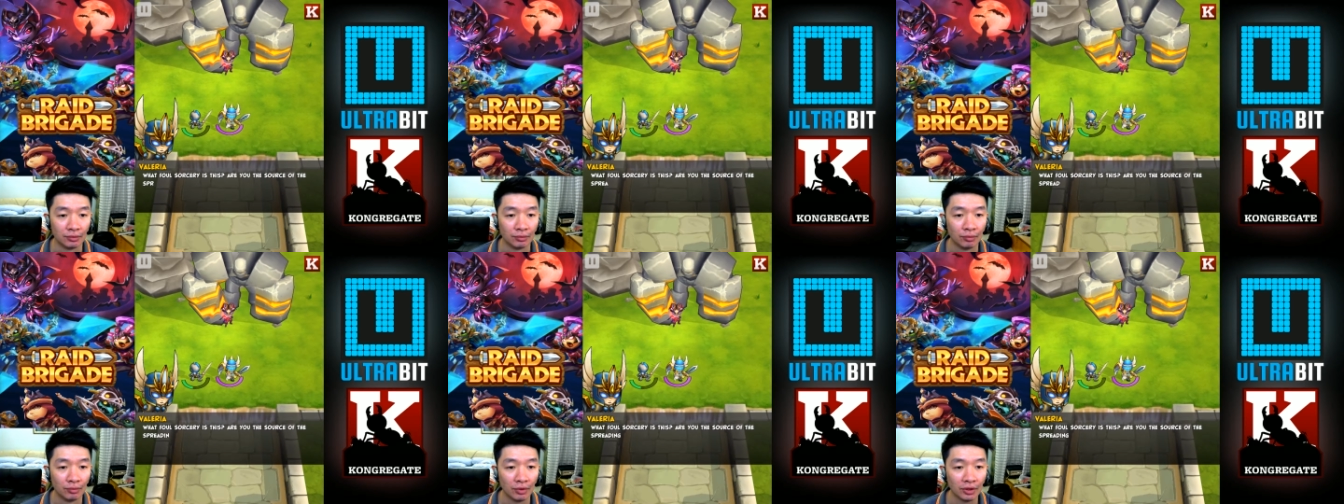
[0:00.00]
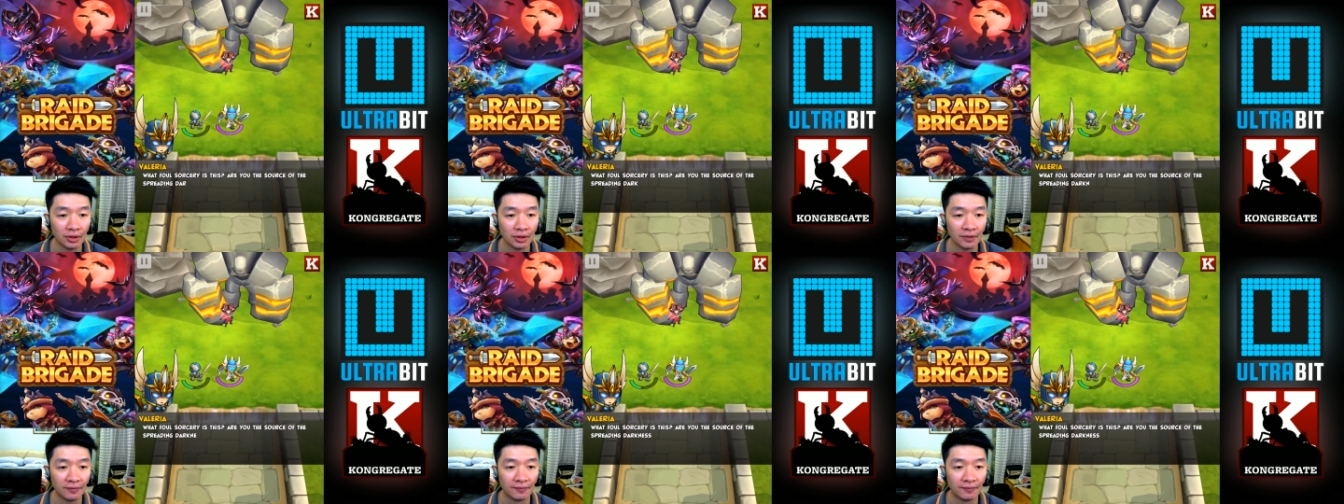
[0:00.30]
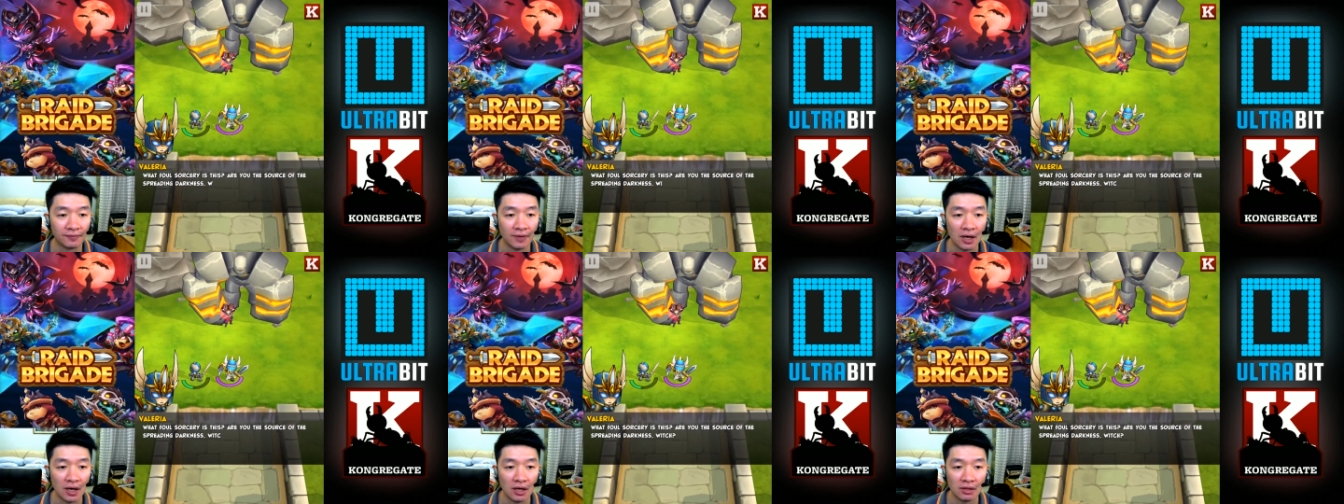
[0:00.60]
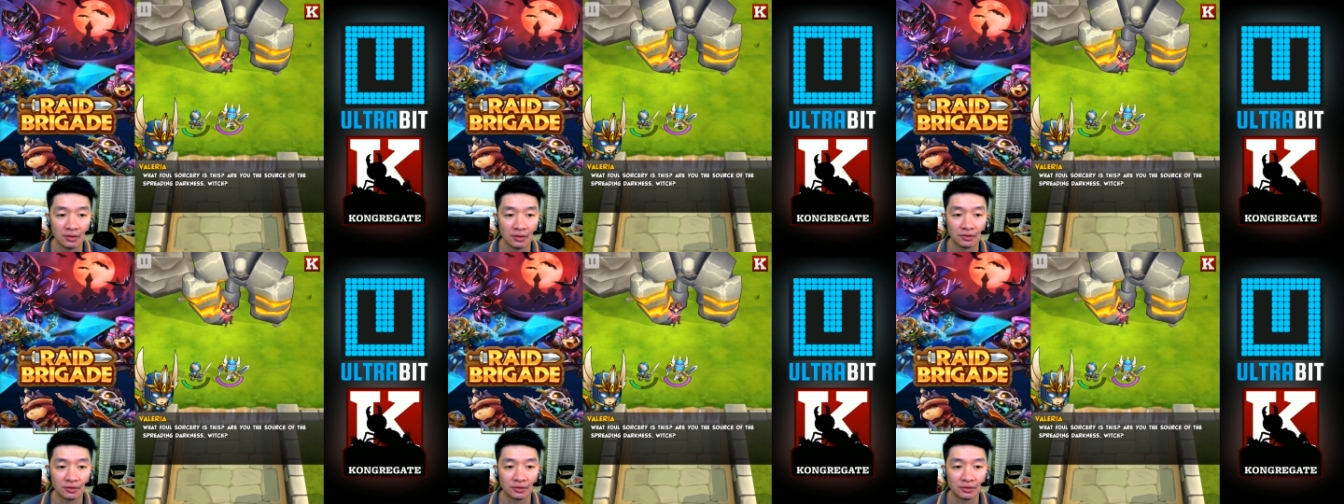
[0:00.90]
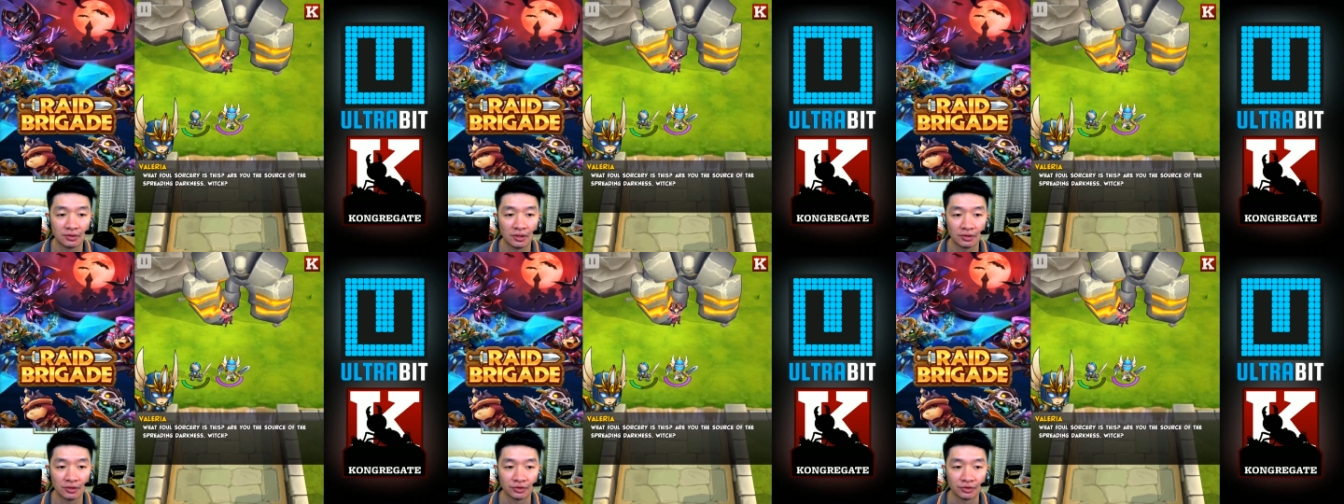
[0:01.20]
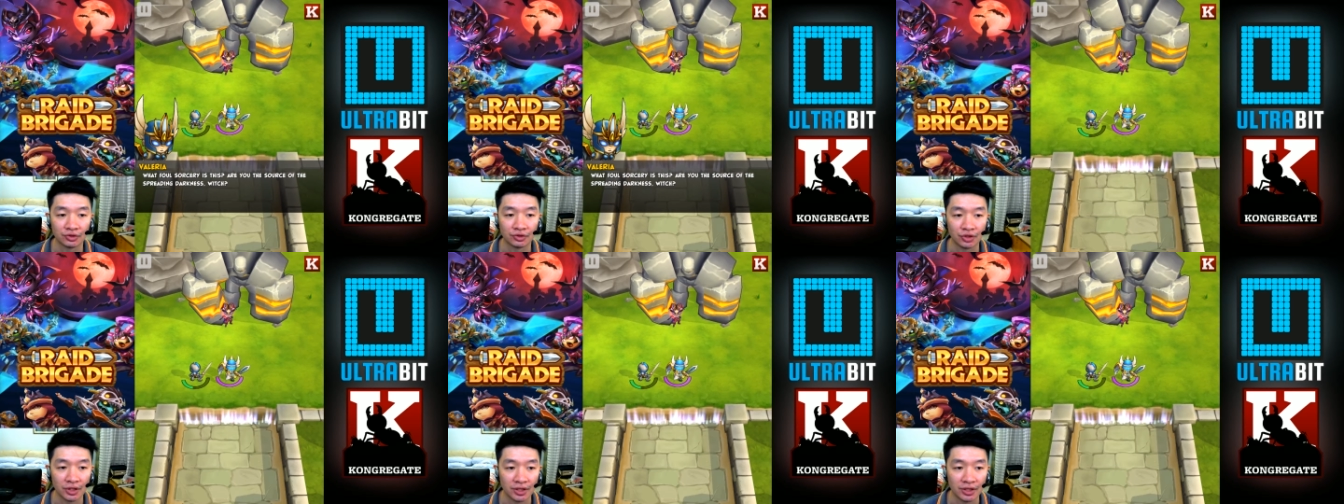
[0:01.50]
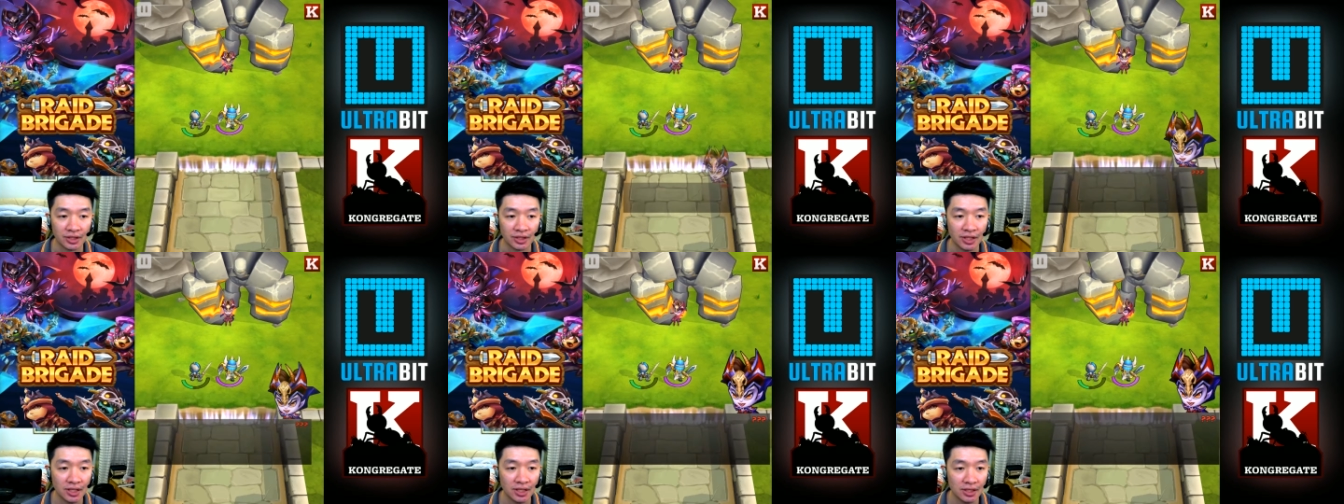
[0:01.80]
What a foul sorcery
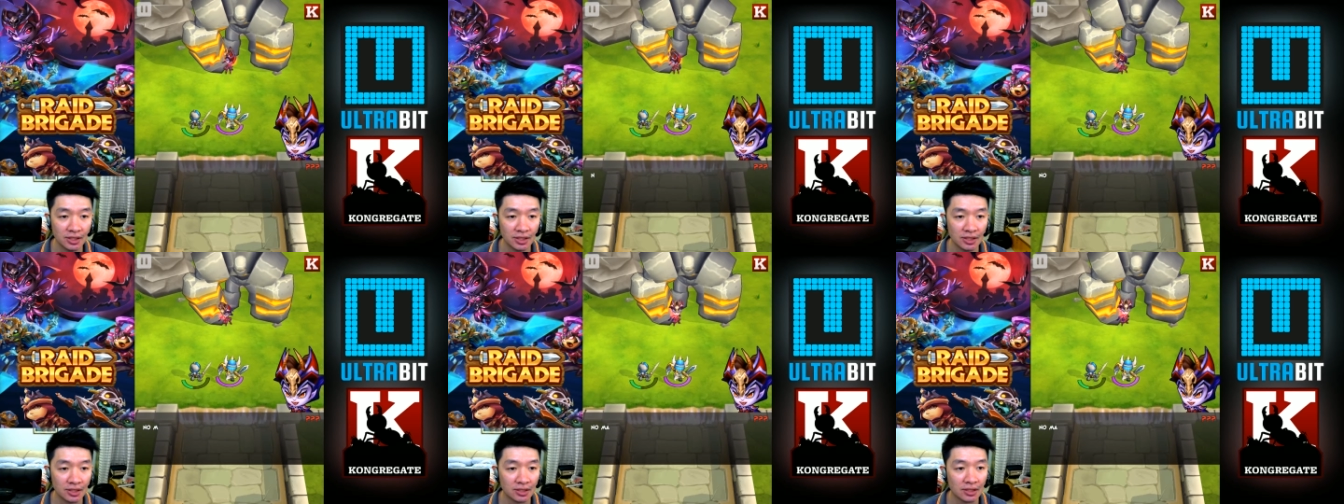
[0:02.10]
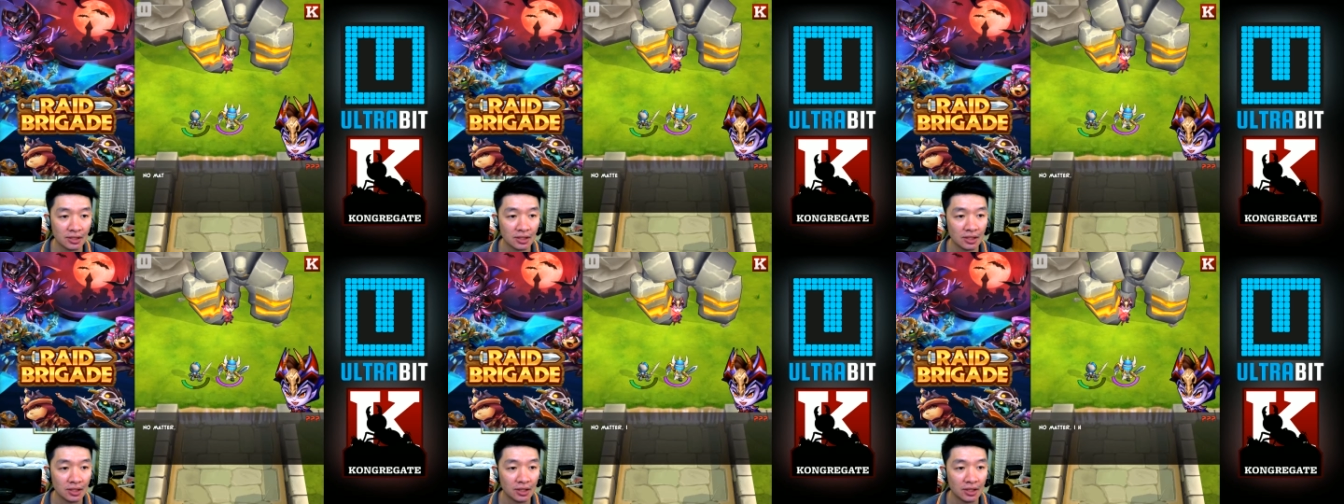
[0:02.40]
is this?